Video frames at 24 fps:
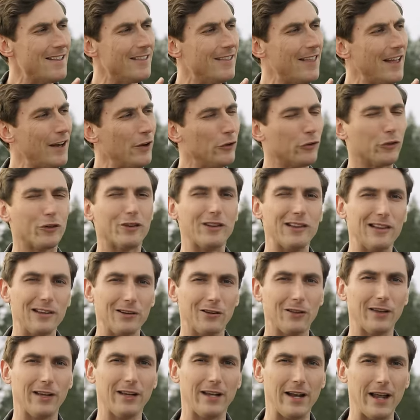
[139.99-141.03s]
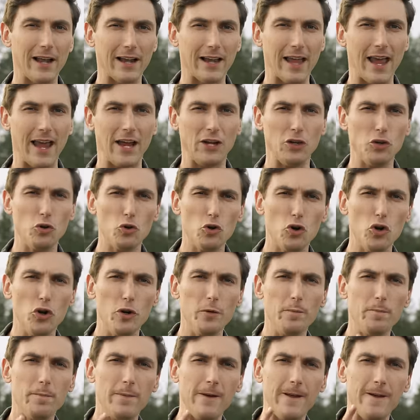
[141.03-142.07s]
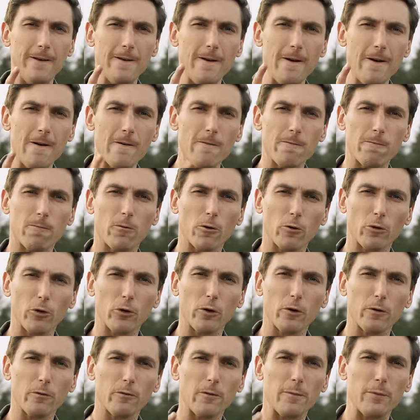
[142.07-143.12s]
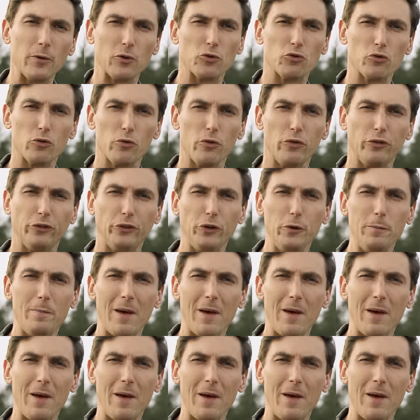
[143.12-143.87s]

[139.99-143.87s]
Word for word: that is clearly an A K, and you couldn't be further from the truth. So you